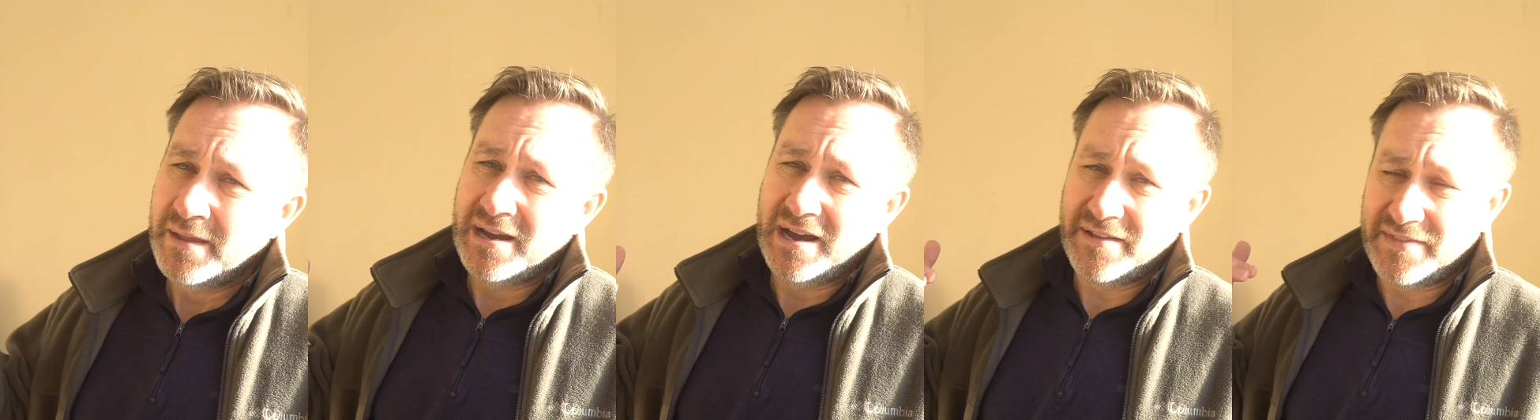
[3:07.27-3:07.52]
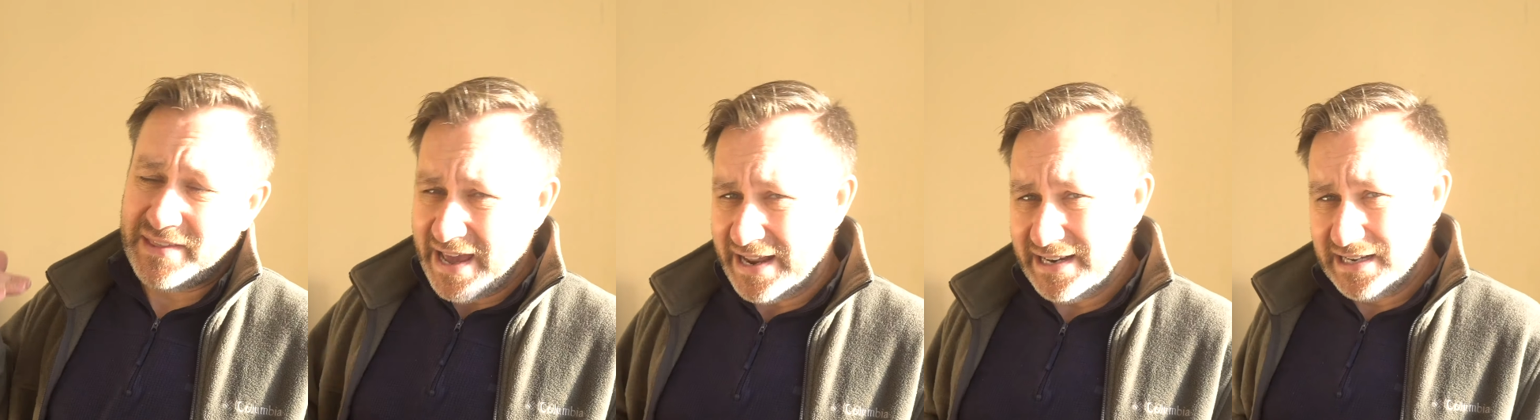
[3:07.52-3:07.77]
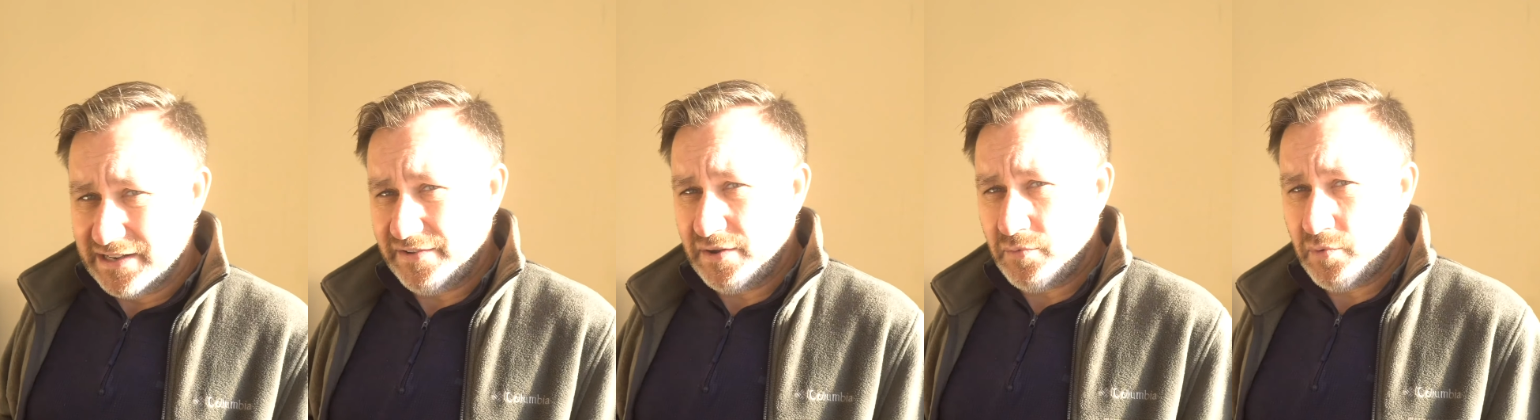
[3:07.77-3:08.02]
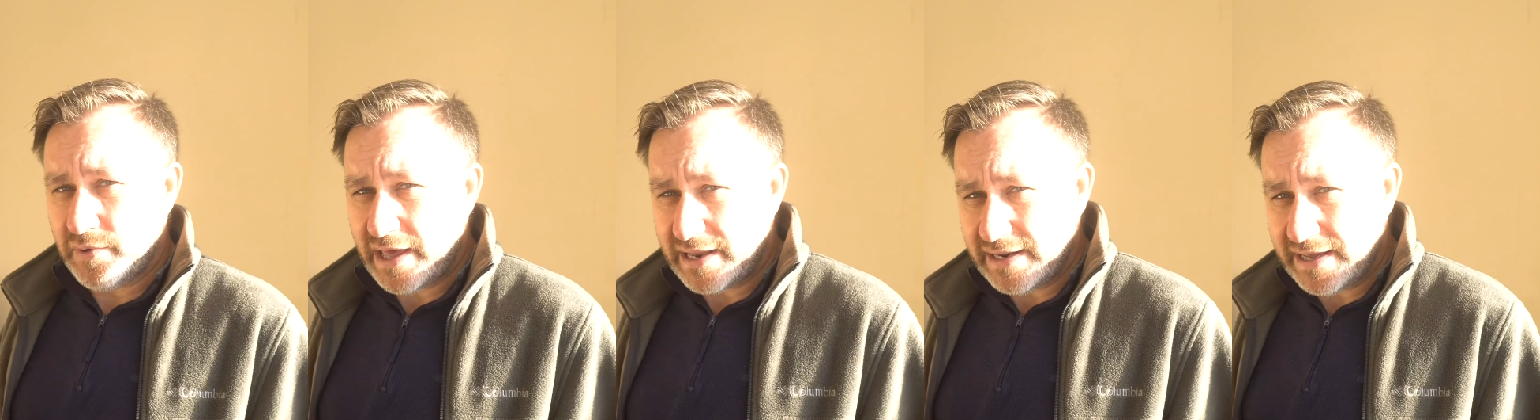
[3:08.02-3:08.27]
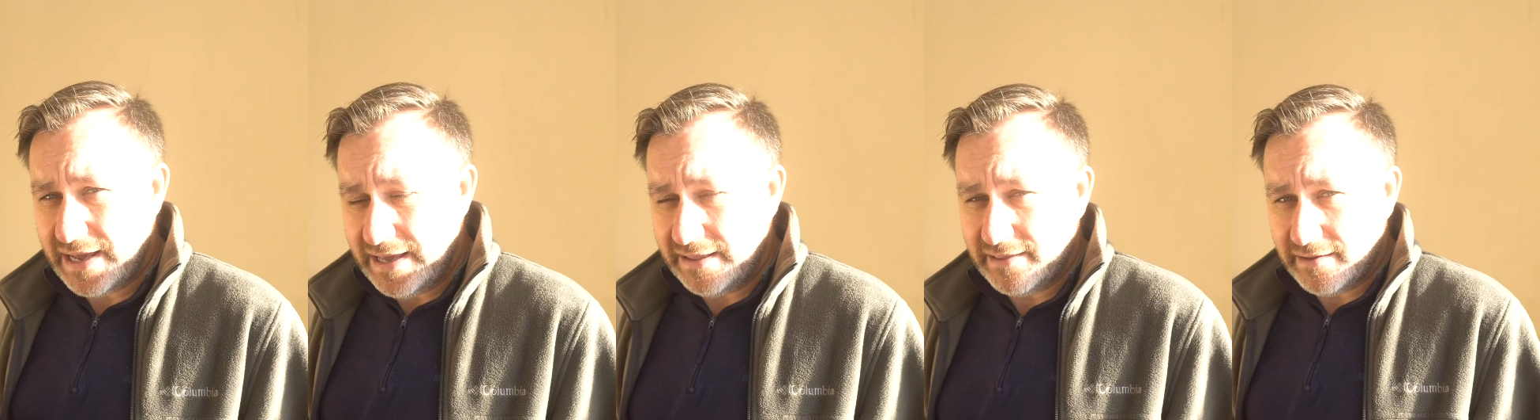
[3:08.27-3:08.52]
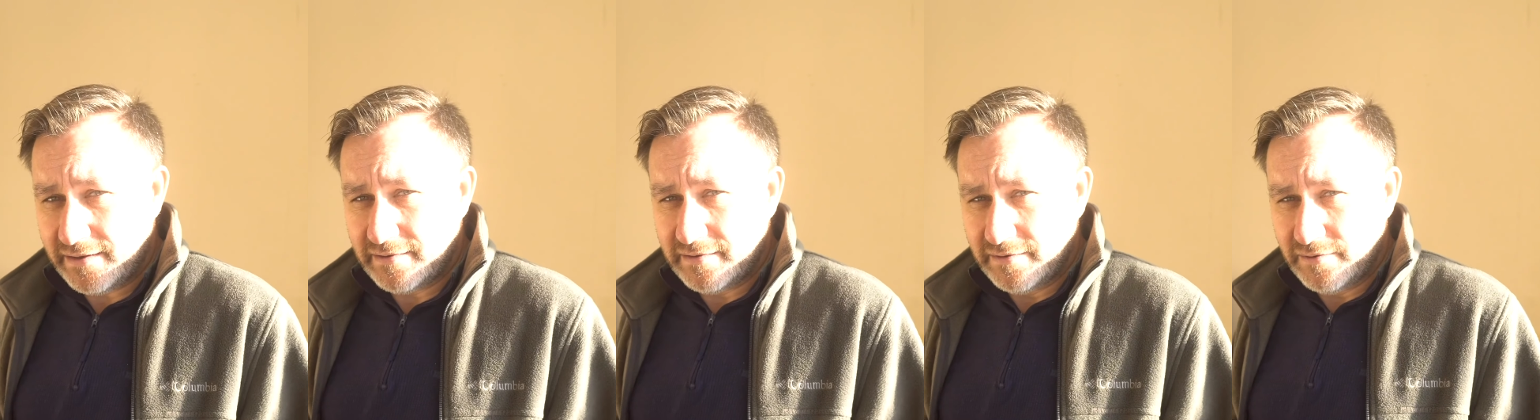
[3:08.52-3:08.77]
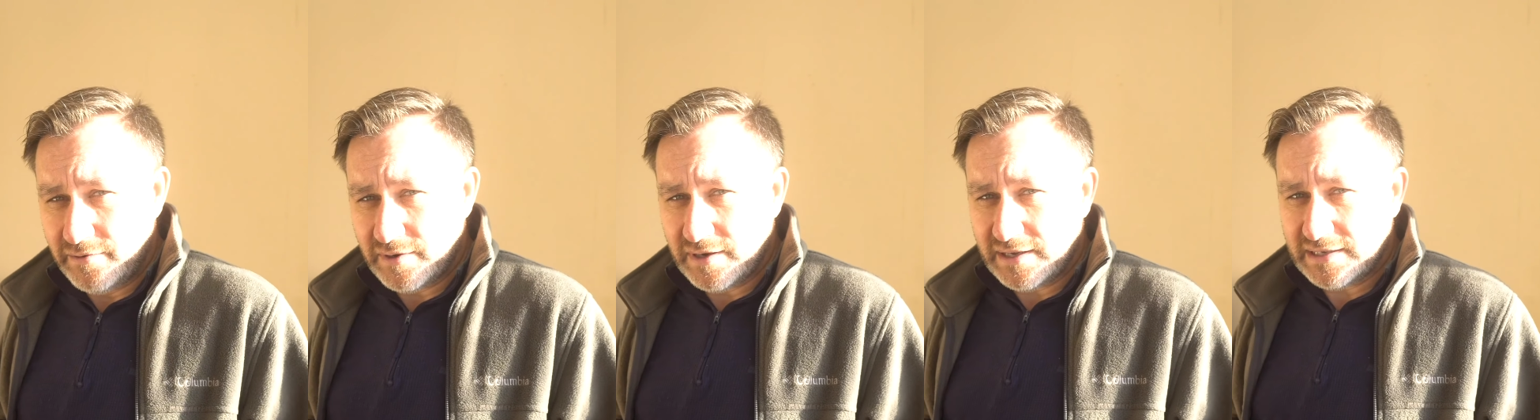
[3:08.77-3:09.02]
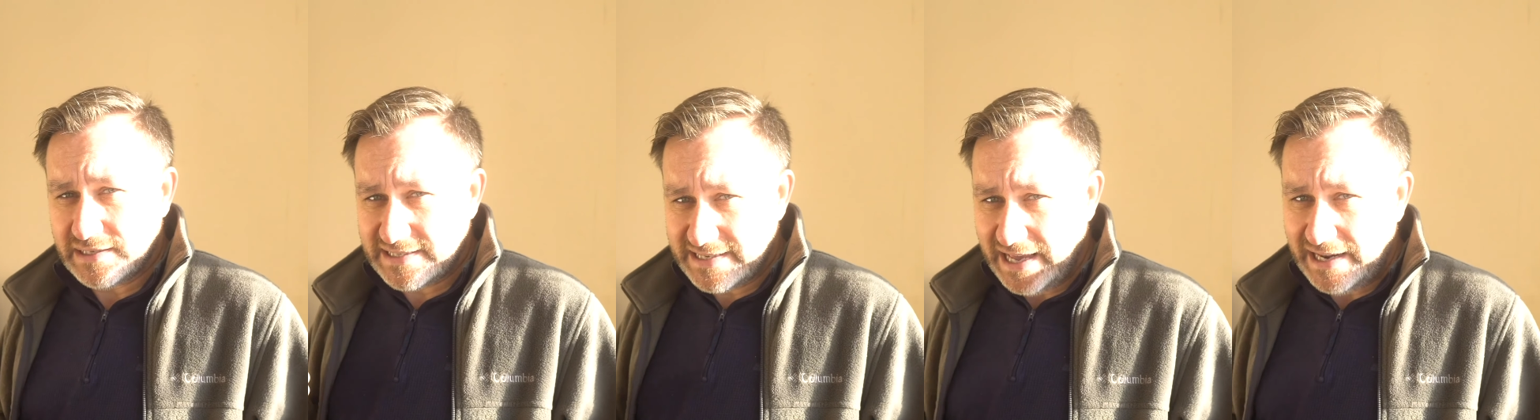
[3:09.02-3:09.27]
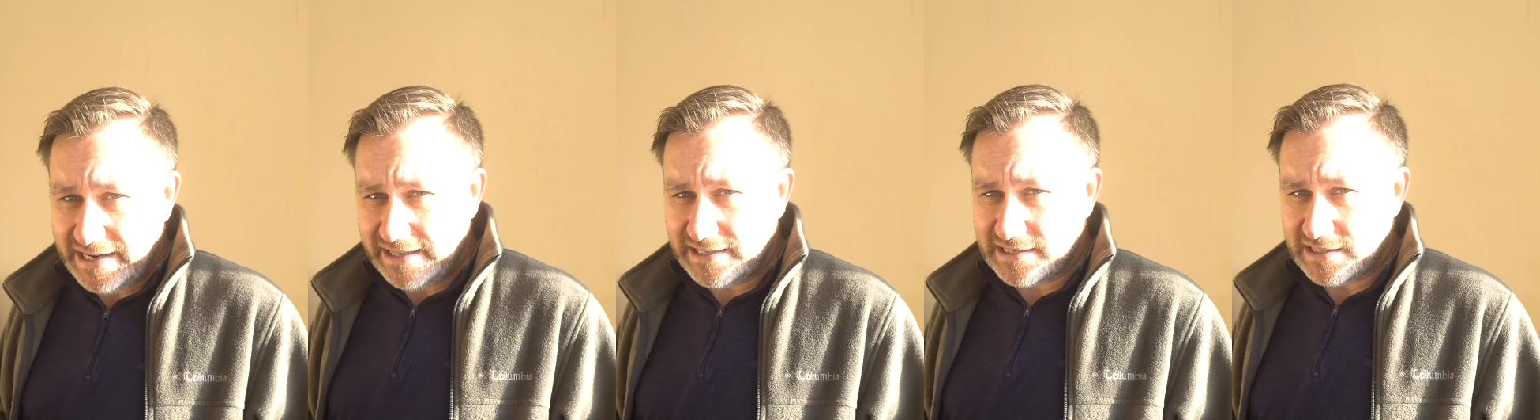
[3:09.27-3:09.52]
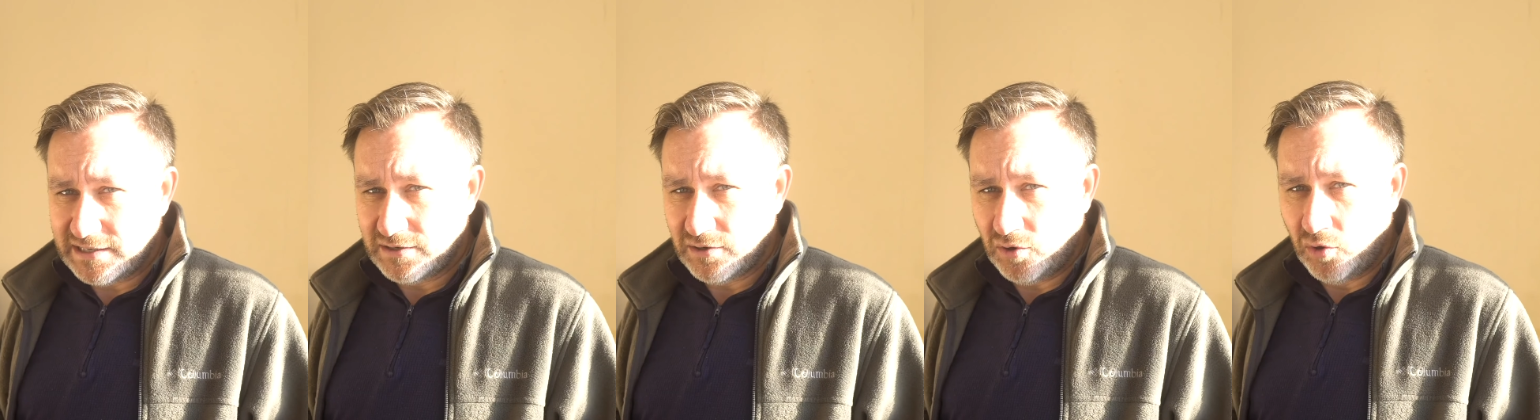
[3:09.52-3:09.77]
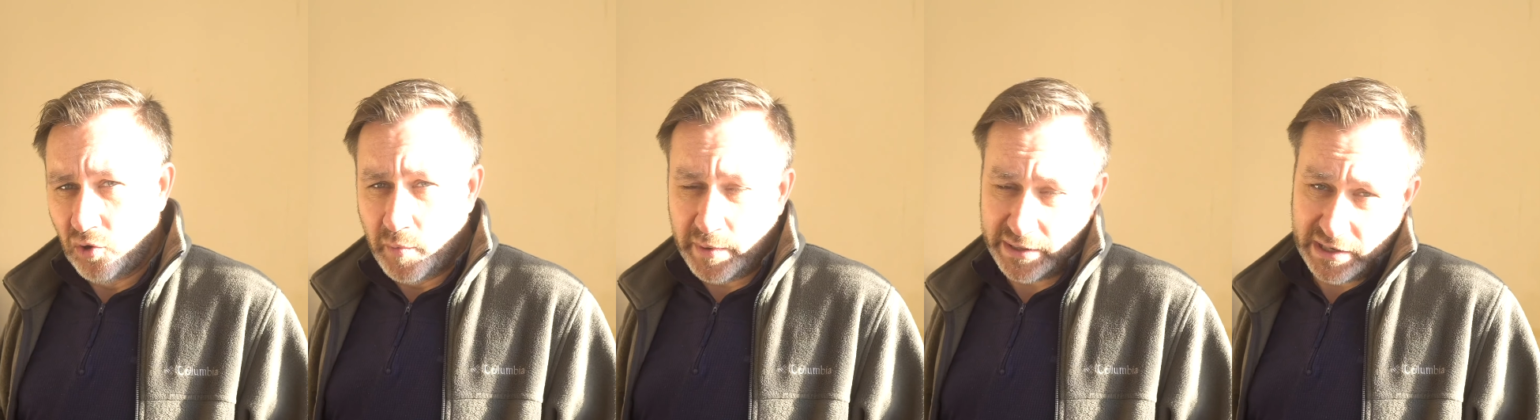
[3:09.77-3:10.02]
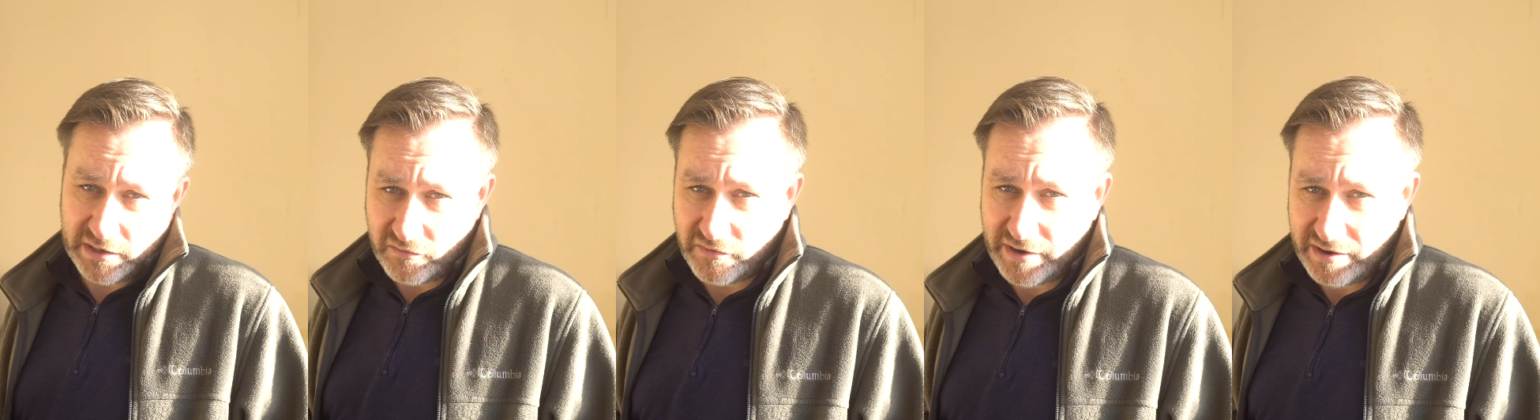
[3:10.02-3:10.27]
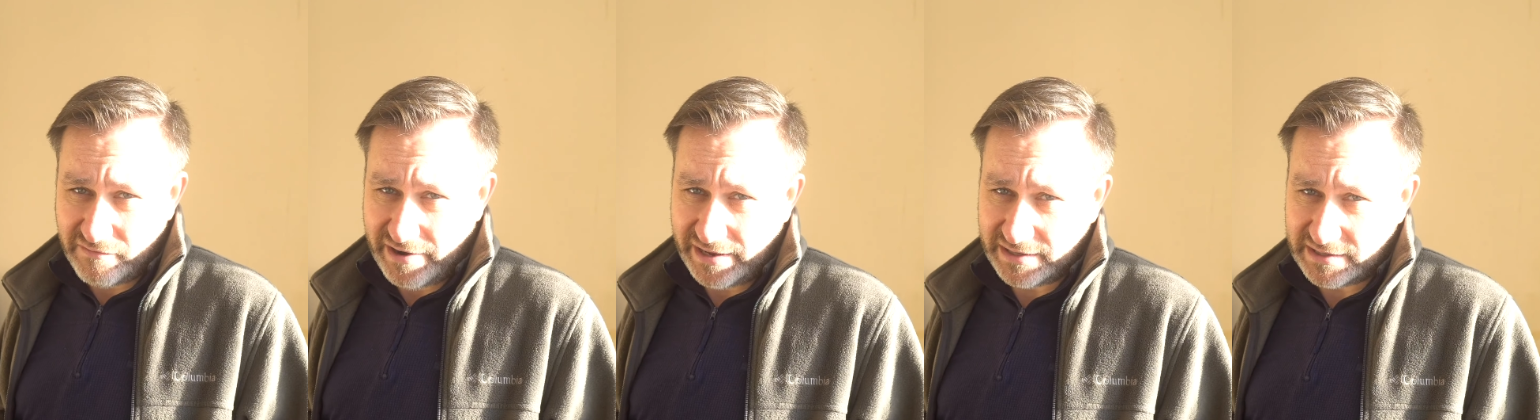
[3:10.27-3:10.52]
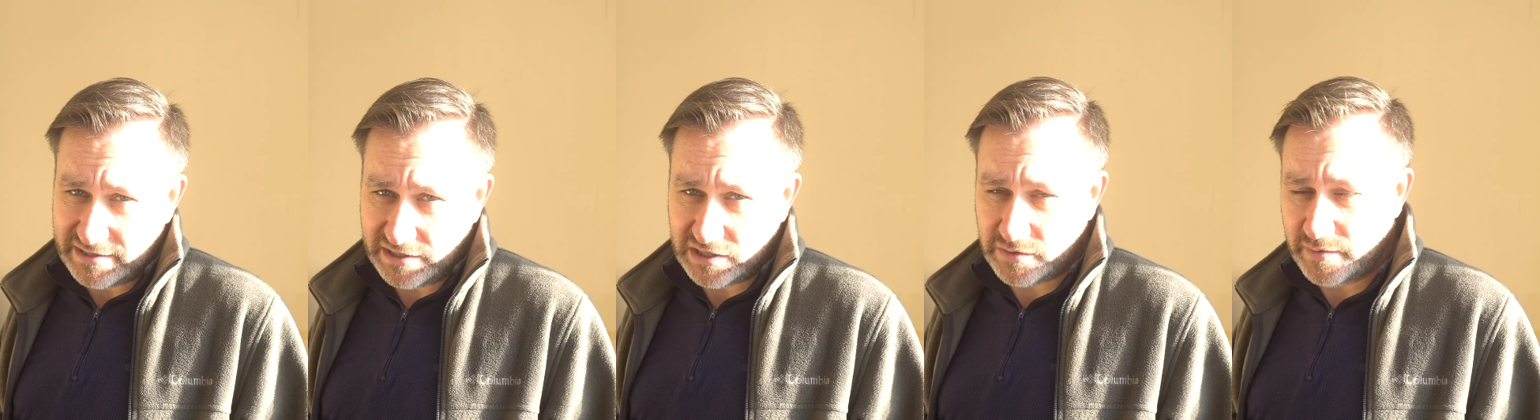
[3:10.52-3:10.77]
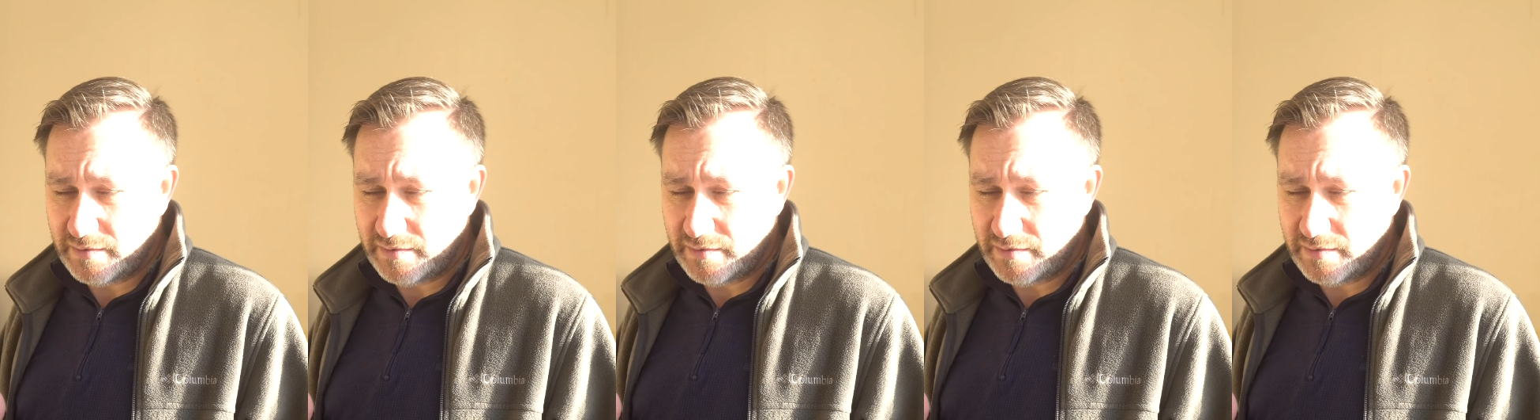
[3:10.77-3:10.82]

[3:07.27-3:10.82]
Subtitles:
At the end of it, we're then either going to sell it or we're going to re-rent it.